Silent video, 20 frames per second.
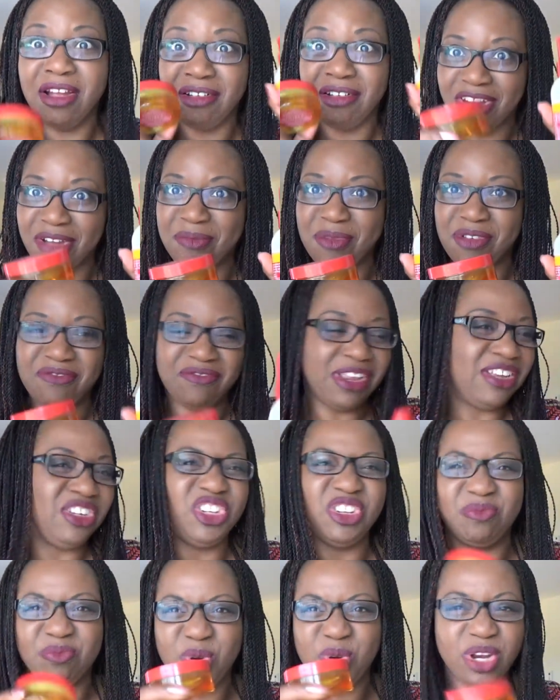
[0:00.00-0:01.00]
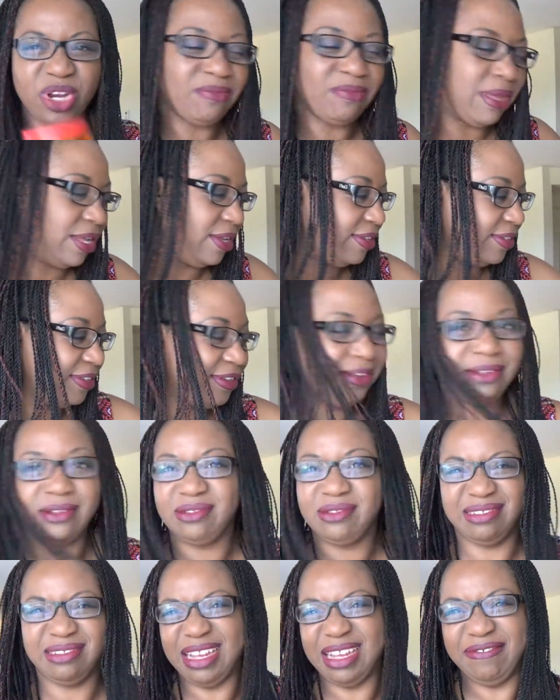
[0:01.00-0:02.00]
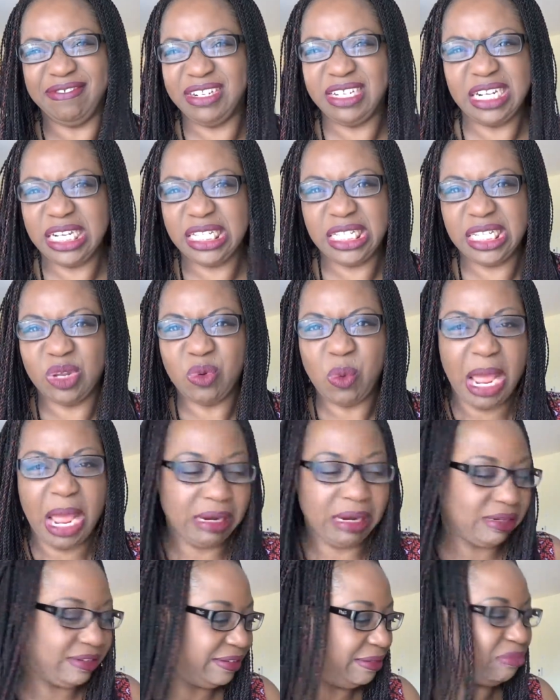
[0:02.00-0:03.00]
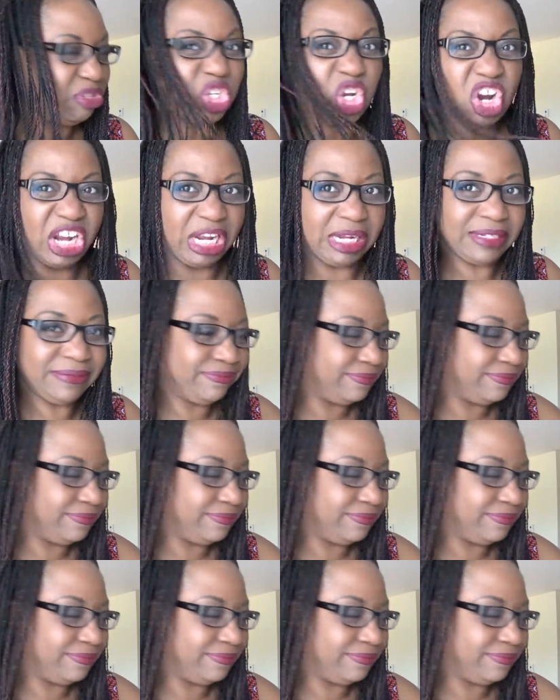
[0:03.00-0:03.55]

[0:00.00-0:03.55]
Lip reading: Cream of Nature, pardon me. I haven't done this in a while. I'm sorry.